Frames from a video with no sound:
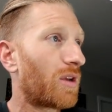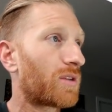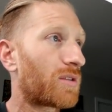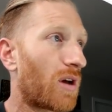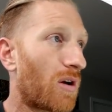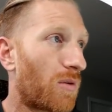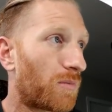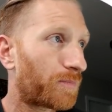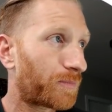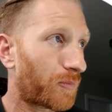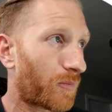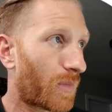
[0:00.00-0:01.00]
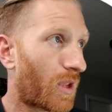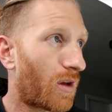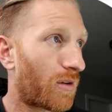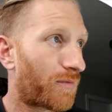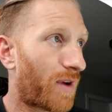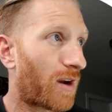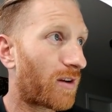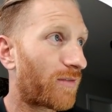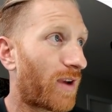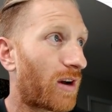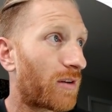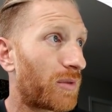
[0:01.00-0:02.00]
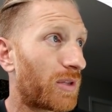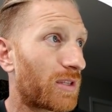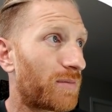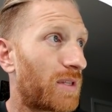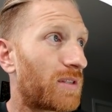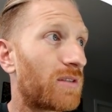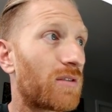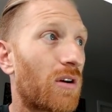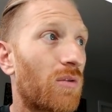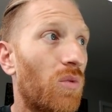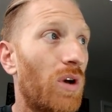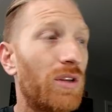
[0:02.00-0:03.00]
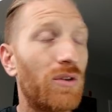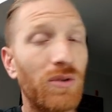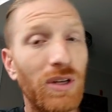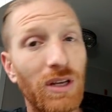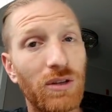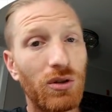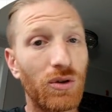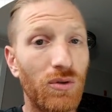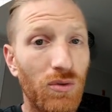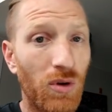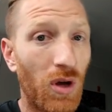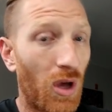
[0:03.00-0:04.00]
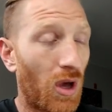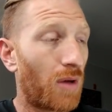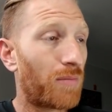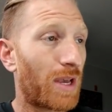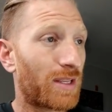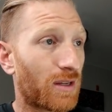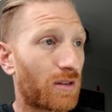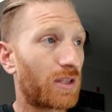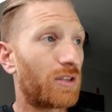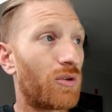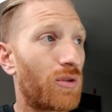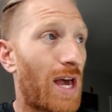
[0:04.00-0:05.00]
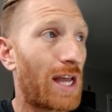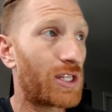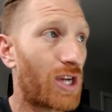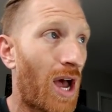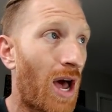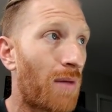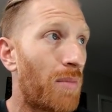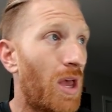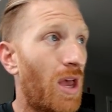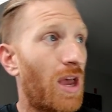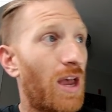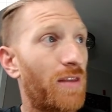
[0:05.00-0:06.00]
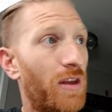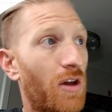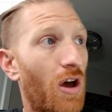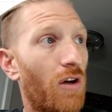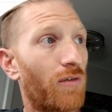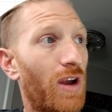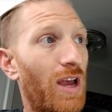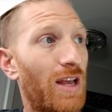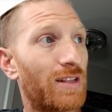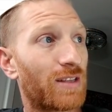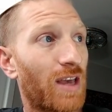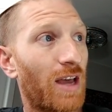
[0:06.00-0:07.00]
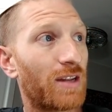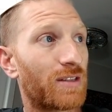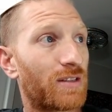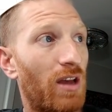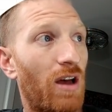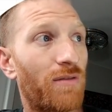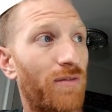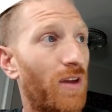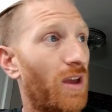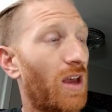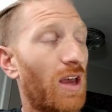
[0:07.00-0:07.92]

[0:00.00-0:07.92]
So your variable expenses are what you need to basically do that job, and then overheads kind of stuff.